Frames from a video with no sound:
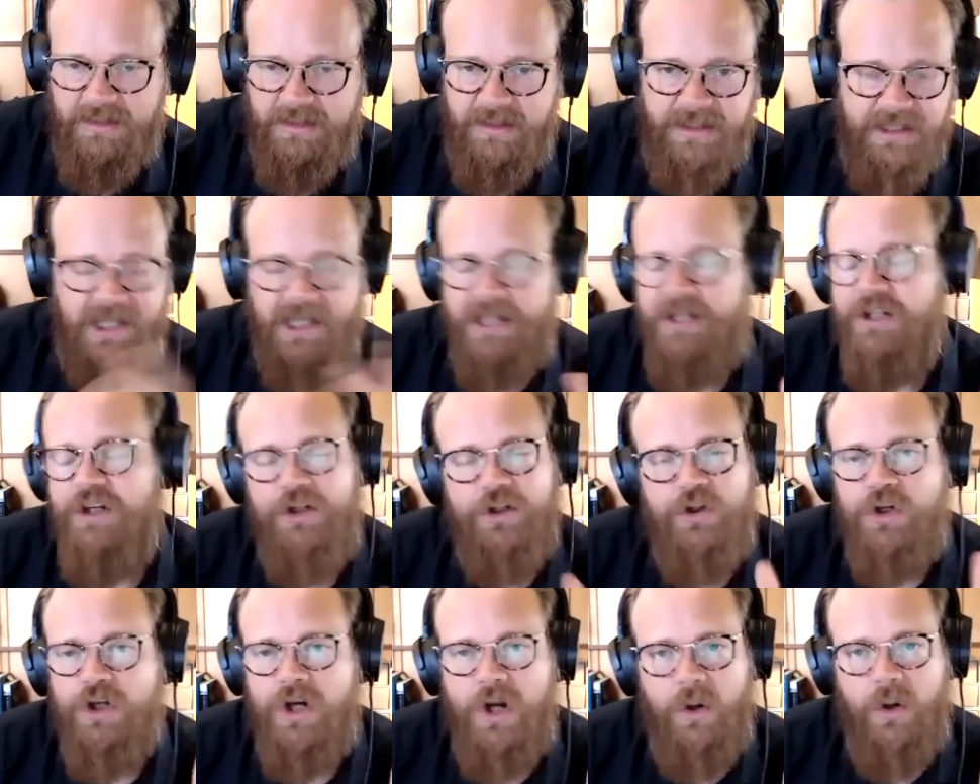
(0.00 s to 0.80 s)
And
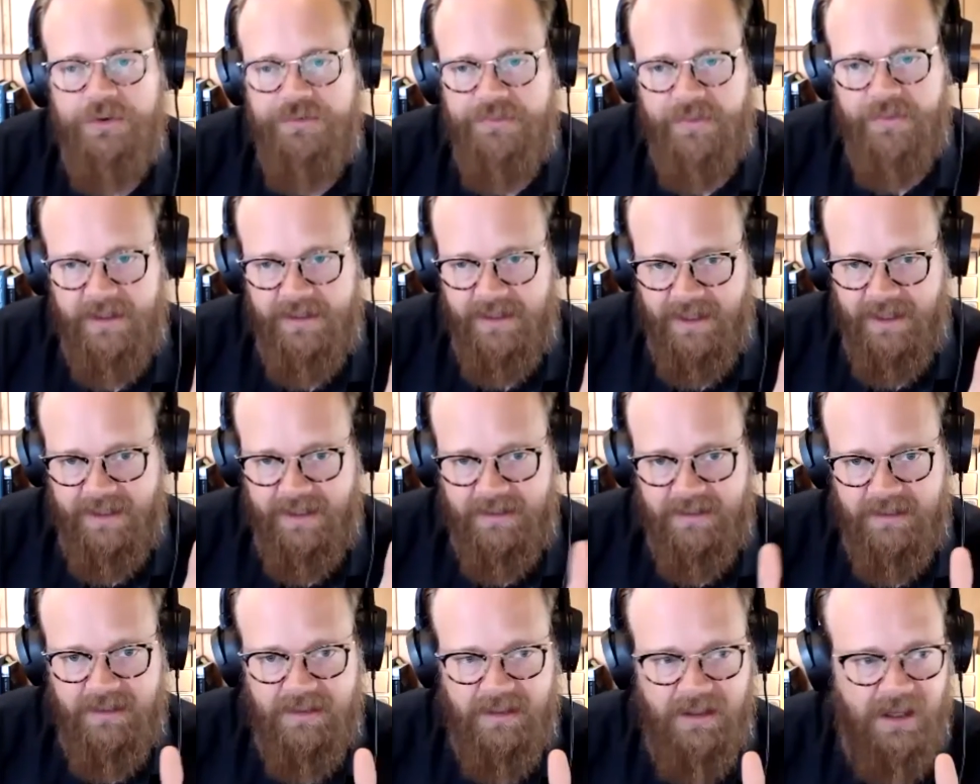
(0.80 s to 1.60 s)
you can always find that.
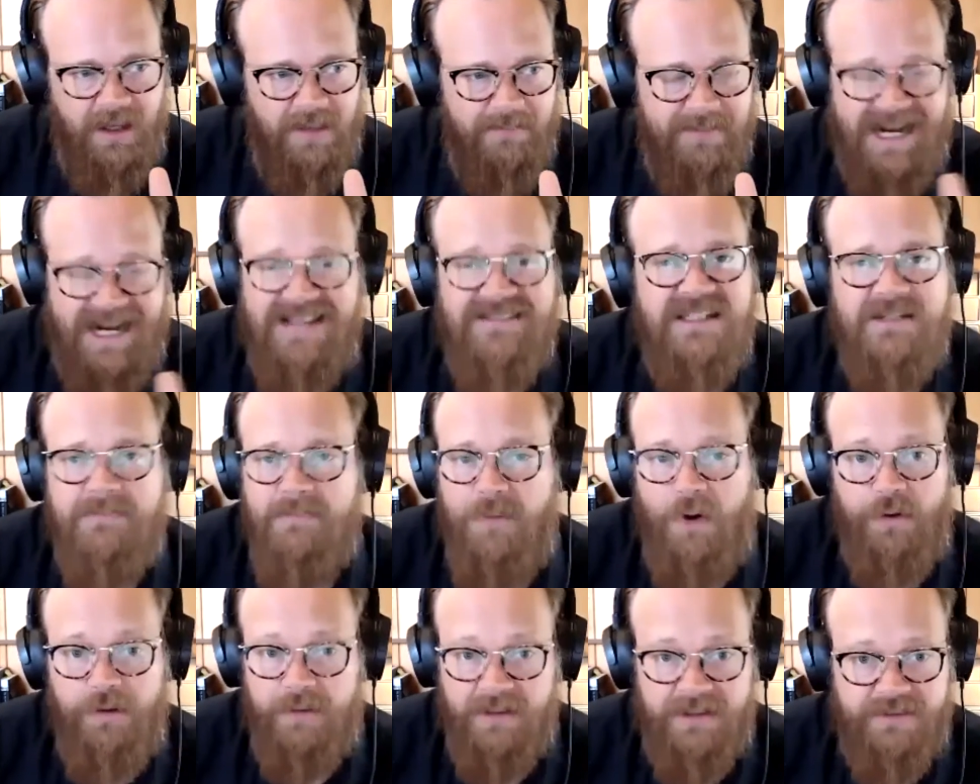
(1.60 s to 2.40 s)
I mean, I see
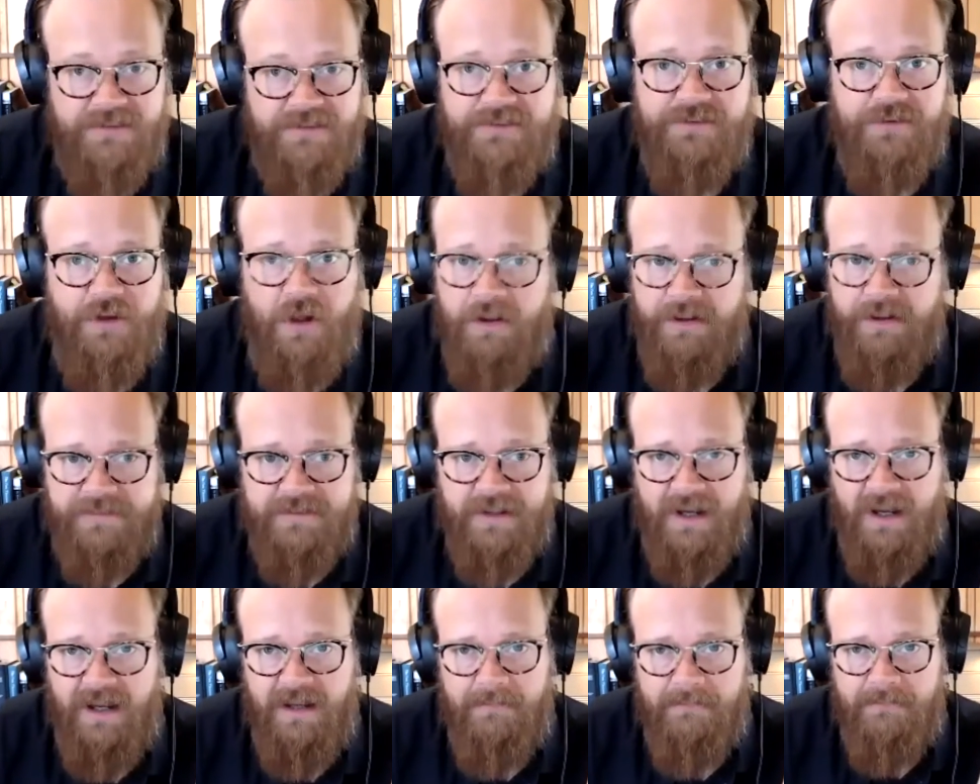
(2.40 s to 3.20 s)
modalists all the time.